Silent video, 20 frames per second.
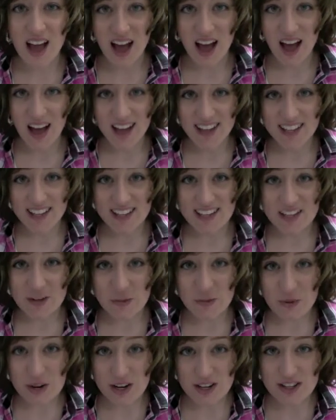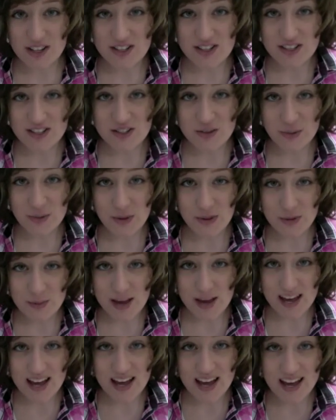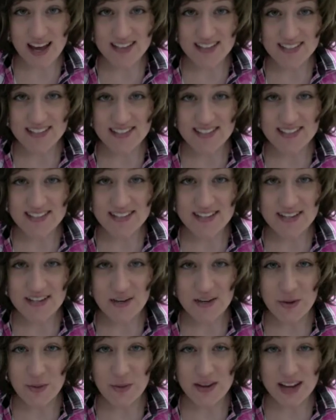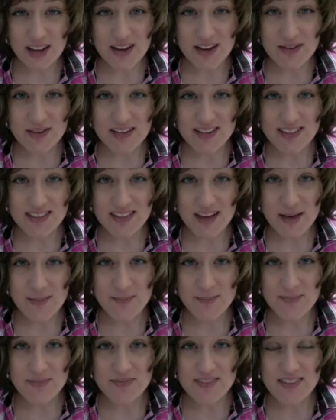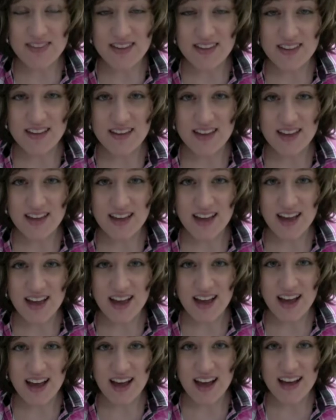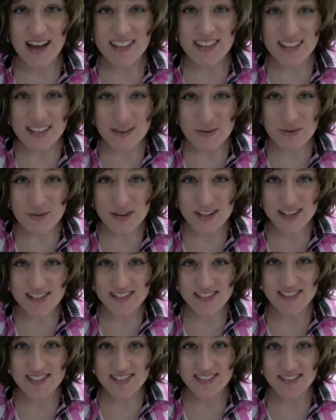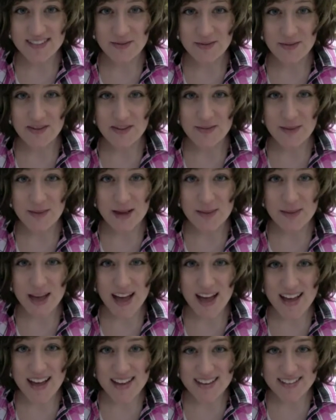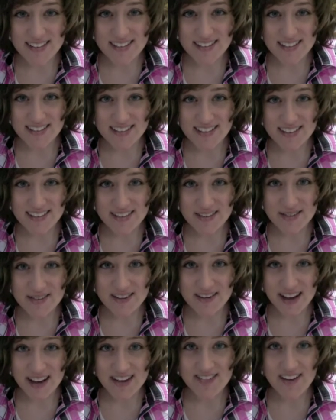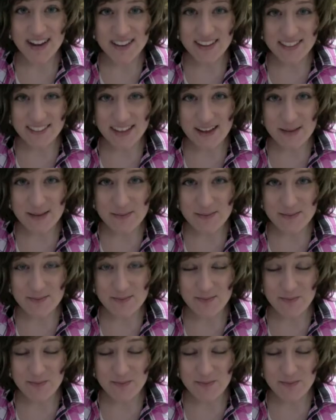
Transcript: I eat words with my eyes when I read them. I eat words with my pen when I write them.